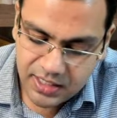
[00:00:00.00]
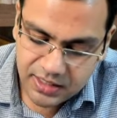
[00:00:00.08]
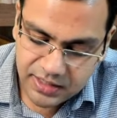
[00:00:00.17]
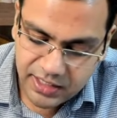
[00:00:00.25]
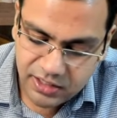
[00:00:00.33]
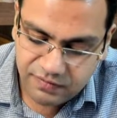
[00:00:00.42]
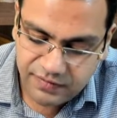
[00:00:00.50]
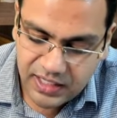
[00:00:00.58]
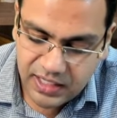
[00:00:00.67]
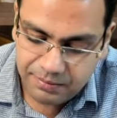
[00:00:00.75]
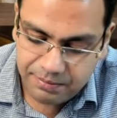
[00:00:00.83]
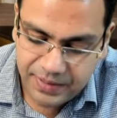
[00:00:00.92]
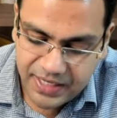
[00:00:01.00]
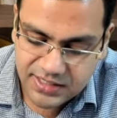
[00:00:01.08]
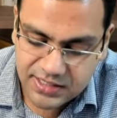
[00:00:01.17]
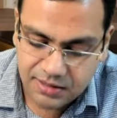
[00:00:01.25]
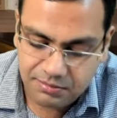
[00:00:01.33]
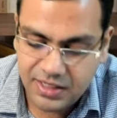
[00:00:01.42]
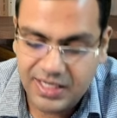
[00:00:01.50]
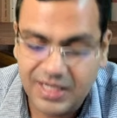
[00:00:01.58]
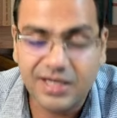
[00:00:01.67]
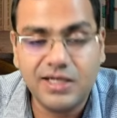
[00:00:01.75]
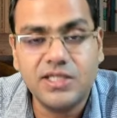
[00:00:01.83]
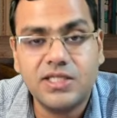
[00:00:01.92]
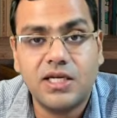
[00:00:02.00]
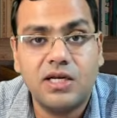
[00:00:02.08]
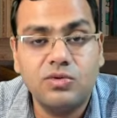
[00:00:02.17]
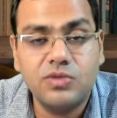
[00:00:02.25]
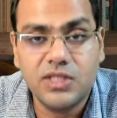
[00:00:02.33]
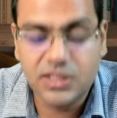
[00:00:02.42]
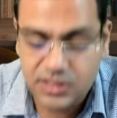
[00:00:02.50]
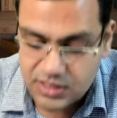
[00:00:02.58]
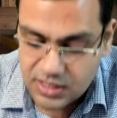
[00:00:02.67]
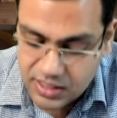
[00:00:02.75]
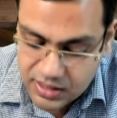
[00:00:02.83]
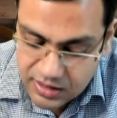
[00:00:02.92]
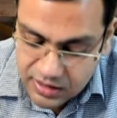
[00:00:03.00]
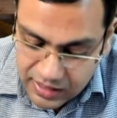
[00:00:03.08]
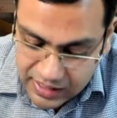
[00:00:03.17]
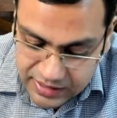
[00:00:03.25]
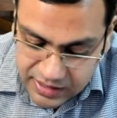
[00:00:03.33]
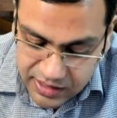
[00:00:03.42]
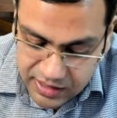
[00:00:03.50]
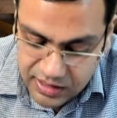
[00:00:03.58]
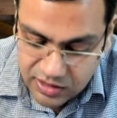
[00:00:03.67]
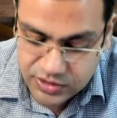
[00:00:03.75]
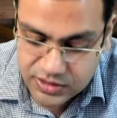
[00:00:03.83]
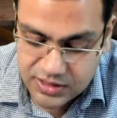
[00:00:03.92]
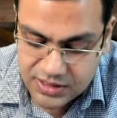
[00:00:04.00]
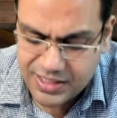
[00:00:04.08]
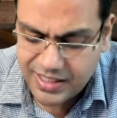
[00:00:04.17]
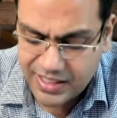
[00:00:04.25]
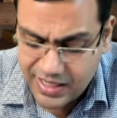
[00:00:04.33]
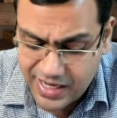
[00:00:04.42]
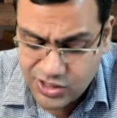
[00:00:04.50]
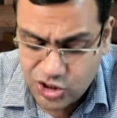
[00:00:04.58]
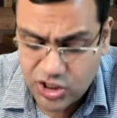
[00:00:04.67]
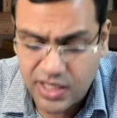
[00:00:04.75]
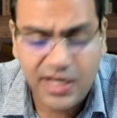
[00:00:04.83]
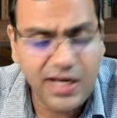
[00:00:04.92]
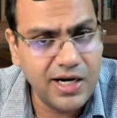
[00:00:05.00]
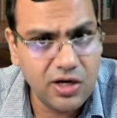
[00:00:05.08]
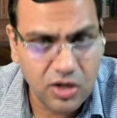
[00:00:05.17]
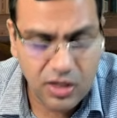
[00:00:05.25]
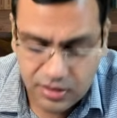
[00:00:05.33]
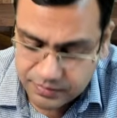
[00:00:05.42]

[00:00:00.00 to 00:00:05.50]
Then you will pay some dearness allowances, other allowances like HRA and all.